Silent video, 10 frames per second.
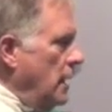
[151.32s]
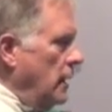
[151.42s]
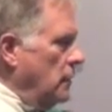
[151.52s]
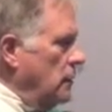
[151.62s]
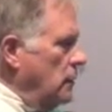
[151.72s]

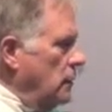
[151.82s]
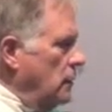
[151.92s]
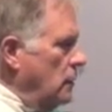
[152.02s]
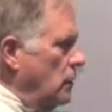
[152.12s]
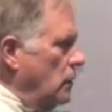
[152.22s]
And
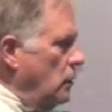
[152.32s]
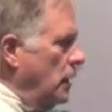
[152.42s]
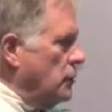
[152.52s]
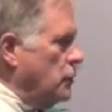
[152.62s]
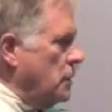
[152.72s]

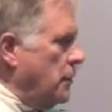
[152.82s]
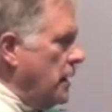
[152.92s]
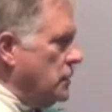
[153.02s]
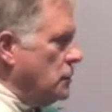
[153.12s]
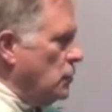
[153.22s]
when she
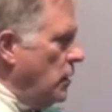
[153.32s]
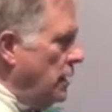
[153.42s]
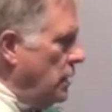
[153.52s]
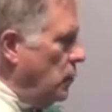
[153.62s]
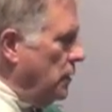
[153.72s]
passed
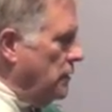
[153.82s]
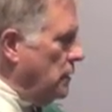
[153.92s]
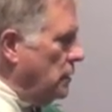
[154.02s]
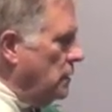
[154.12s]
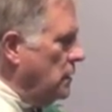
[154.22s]
away,
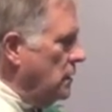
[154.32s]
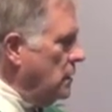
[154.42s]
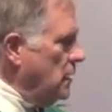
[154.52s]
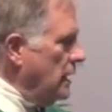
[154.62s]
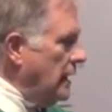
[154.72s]

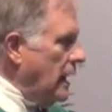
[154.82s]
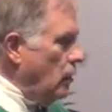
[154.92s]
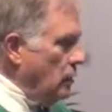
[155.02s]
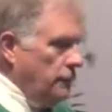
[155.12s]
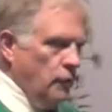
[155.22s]
within an
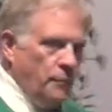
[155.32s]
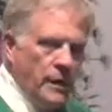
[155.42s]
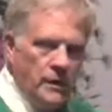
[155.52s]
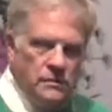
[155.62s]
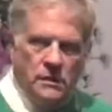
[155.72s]
hour of her
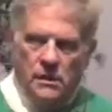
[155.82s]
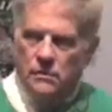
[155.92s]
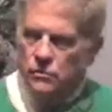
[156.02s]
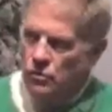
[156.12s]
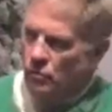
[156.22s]
passing,
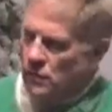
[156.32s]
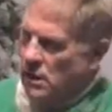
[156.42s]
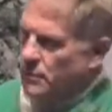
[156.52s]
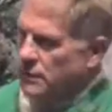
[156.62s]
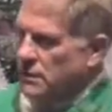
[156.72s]
he showed
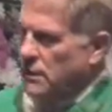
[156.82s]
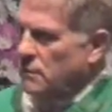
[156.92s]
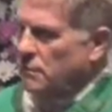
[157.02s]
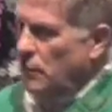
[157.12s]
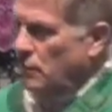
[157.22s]
up at the
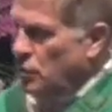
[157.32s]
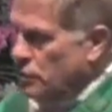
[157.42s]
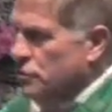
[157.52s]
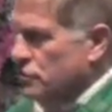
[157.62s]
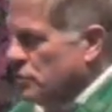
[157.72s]

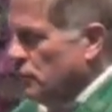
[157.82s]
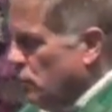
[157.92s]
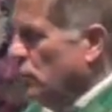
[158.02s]
emergency